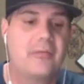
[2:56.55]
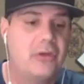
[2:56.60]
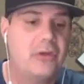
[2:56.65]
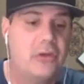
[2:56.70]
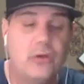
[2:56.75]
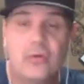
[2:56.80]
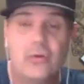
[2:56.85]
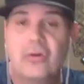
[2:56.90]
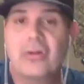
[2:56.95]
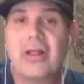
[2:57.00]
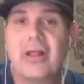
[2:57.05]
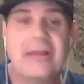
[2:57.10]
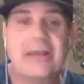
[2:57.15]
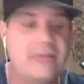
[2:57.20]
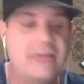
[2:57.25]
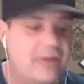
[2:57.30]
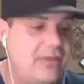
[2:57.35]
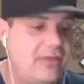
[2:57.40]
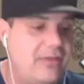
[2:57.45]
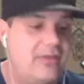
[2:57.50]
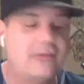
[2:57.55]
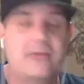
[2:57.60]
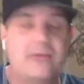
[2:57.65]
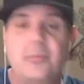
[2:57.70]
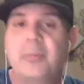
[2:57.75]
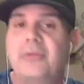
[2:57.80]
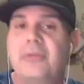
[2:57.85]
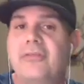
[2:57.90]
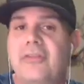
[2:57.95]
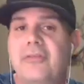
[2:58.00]
from utilizing
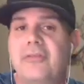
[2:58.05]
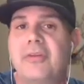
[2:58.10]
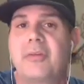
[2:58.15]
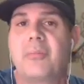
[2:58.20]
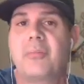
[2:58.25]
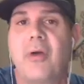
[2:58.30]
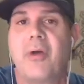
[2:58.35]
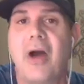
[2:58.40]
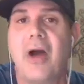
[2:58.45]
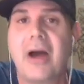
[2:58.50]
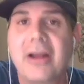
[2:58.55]
this specific